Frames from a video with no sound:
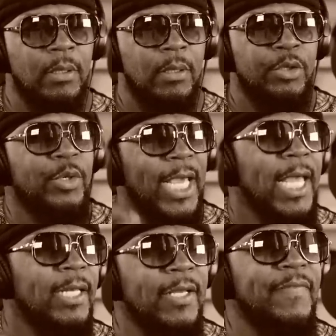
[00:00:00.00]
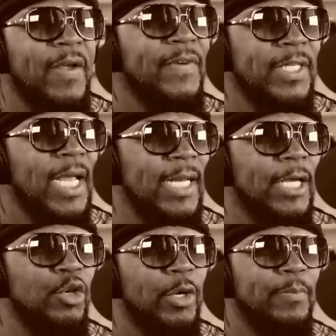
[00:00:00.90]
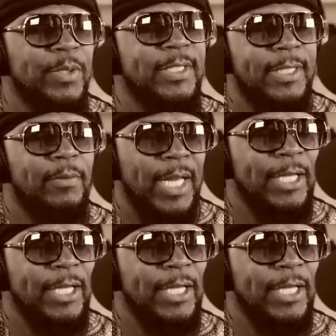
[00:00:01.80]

You can't live every day like you can like